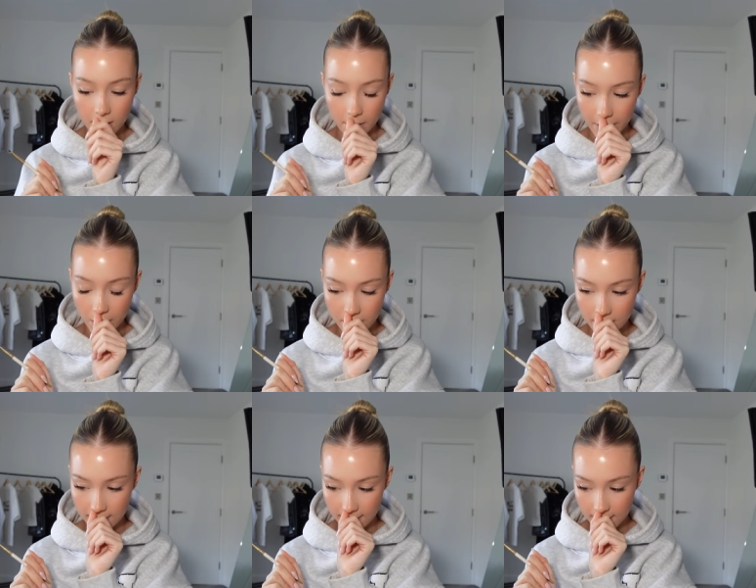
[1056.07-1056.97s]
I mean, who
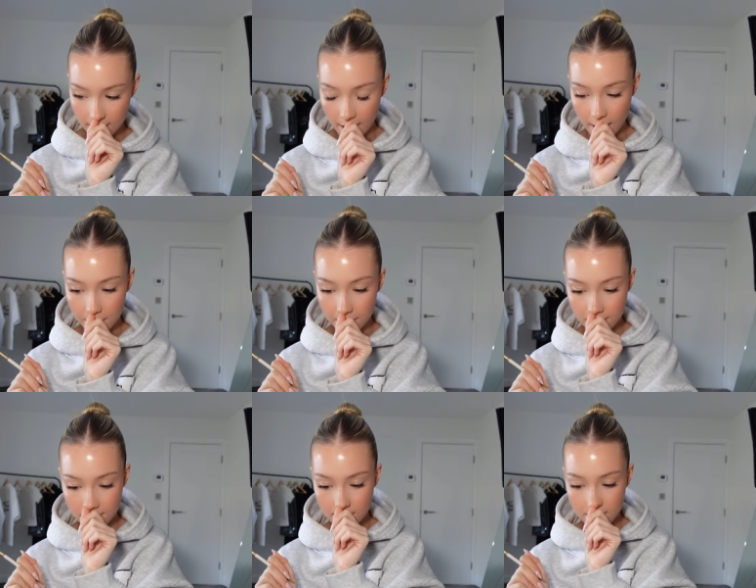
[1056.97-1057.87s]
doesn't? Um,
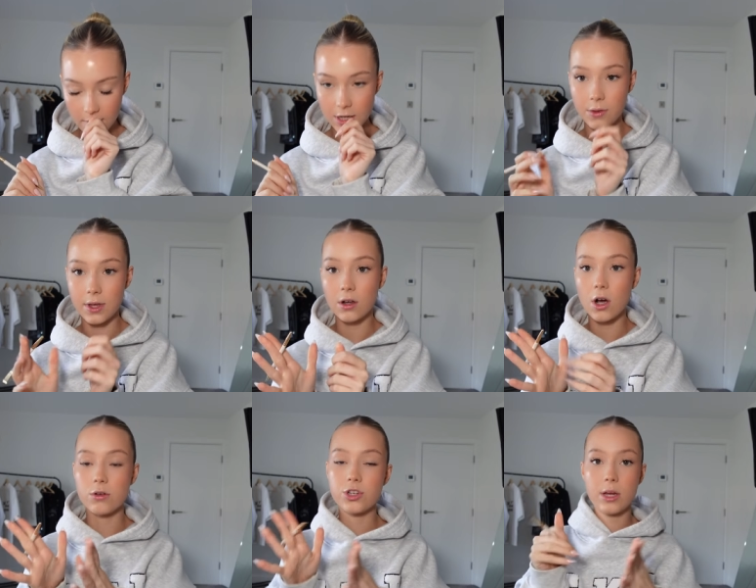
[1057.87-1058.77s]
and you think,
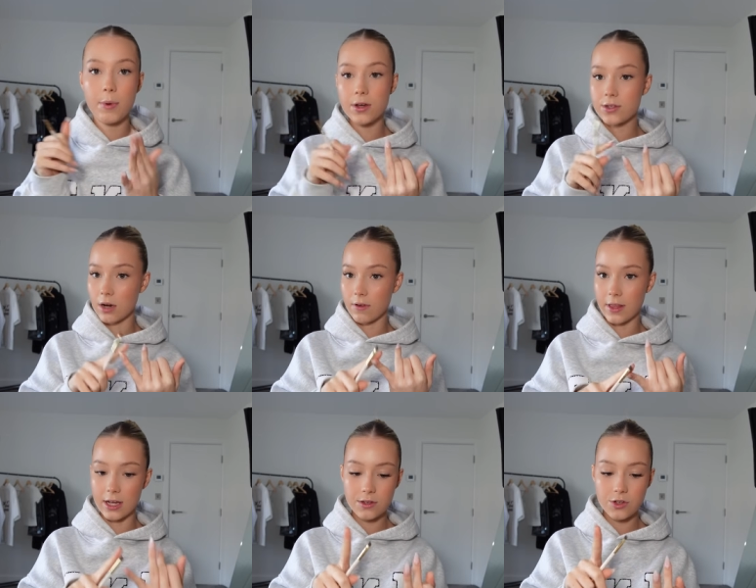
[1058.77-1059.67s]
oh, she posts stuff like
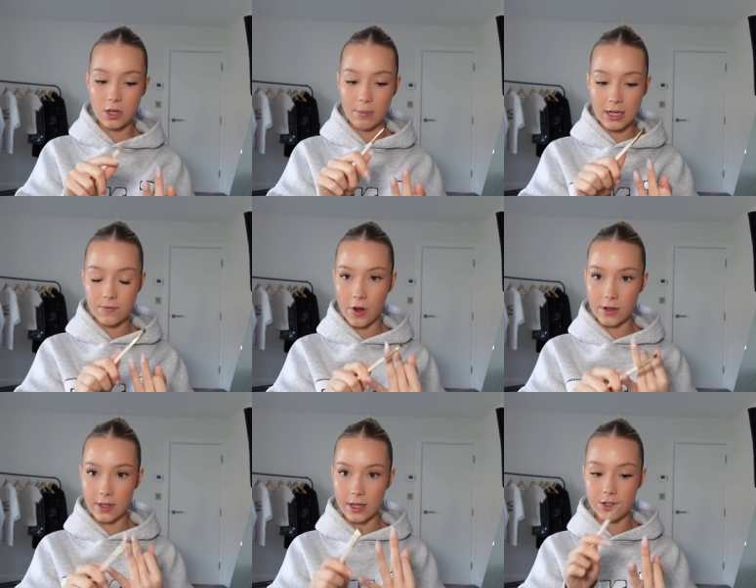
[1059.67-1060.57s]
this. She makes videos
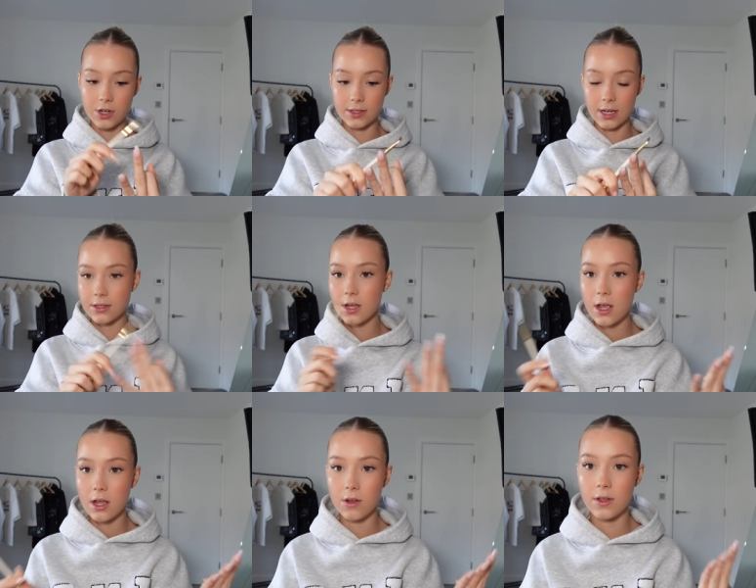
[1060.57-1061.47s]
like this. She does this.
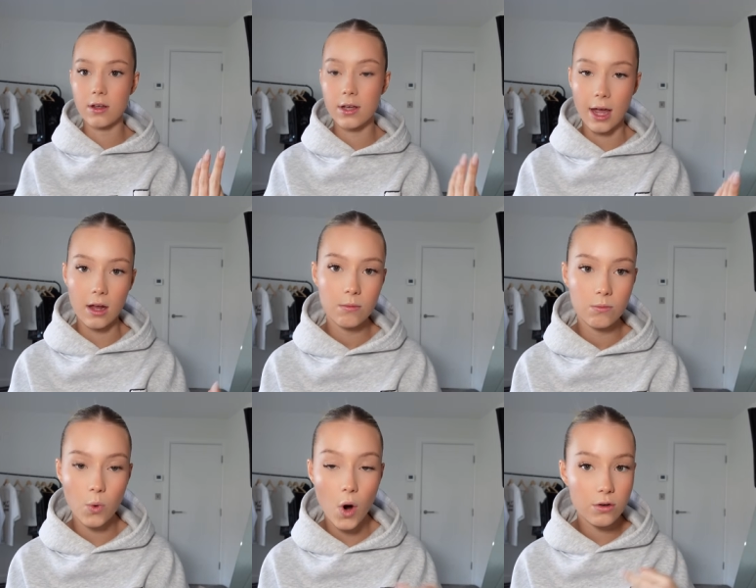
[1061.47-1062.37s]
You think, okay,
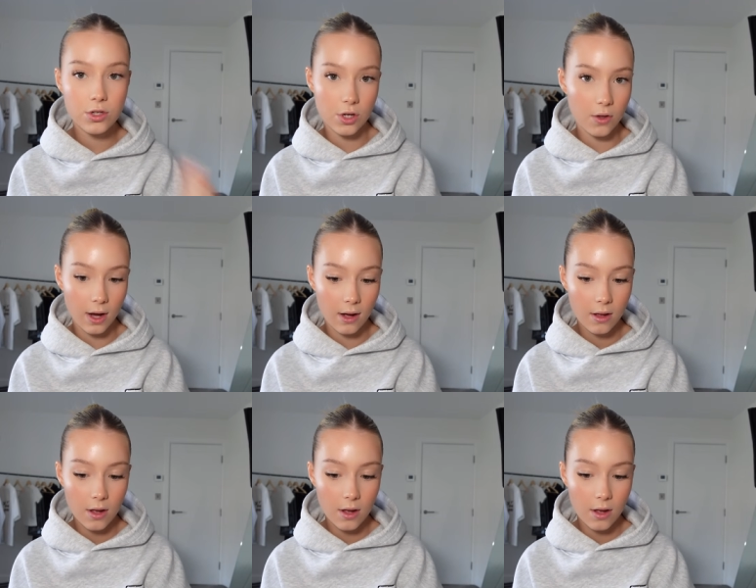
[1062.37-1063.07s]
well, I'll just do that.